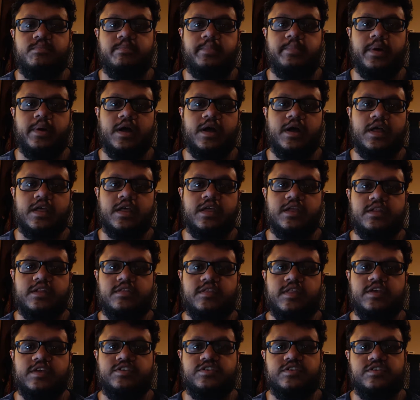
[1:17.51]
but
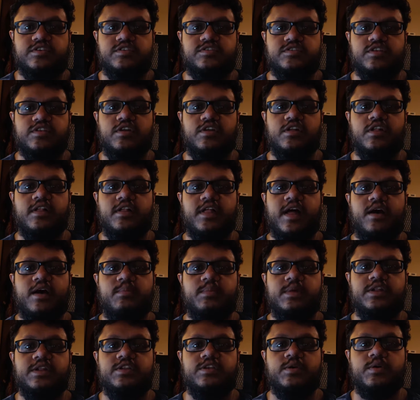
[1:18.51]
they should still allow
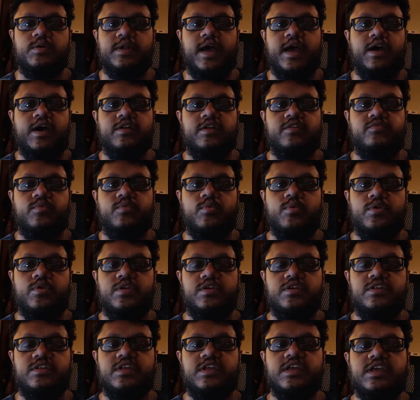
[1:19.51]
me to do an
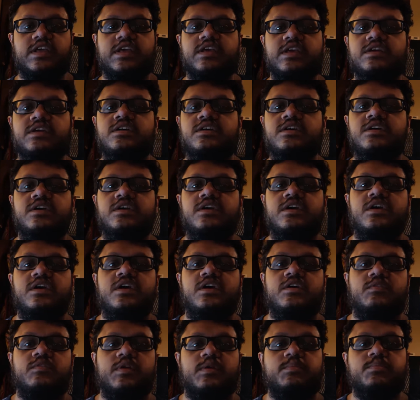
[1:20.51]
out-of-warranty
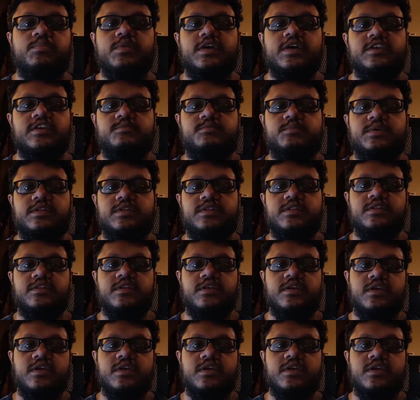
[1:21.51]
replacement.